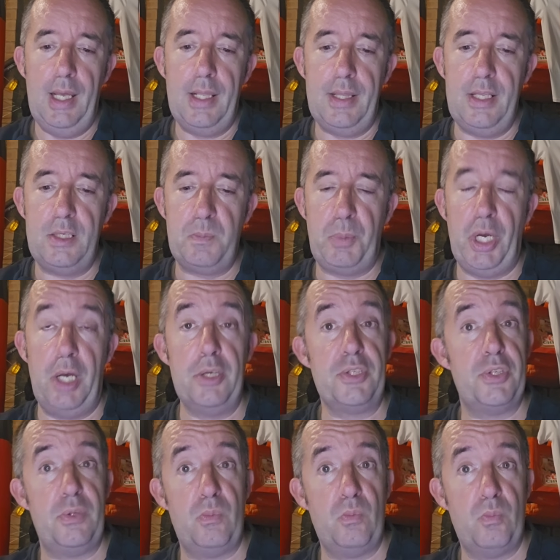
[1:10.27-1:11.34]
This
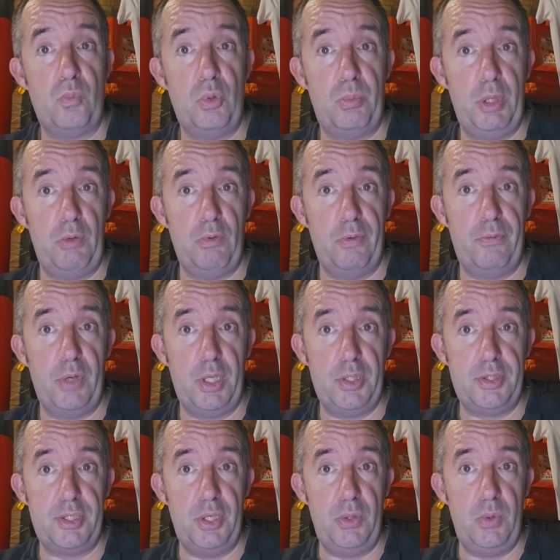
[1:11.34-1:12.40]
person will be
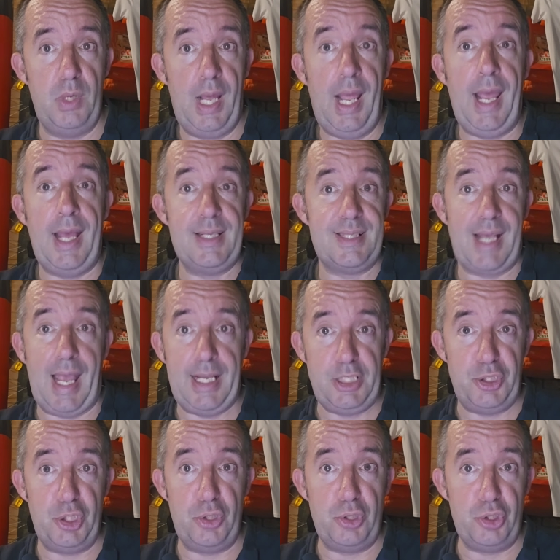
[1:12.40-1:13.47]
referred to as
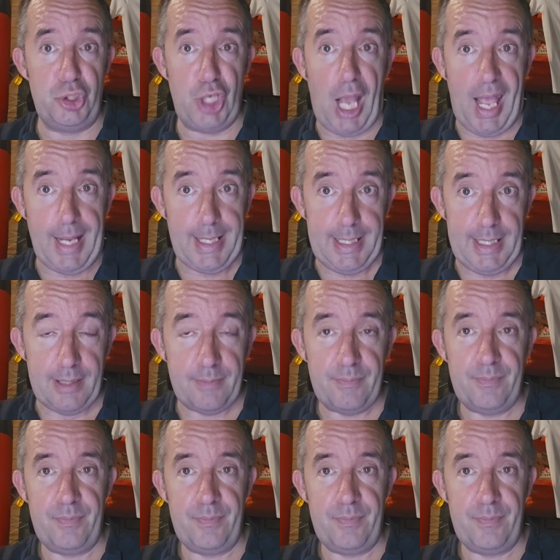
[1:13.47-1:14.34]
Agent J.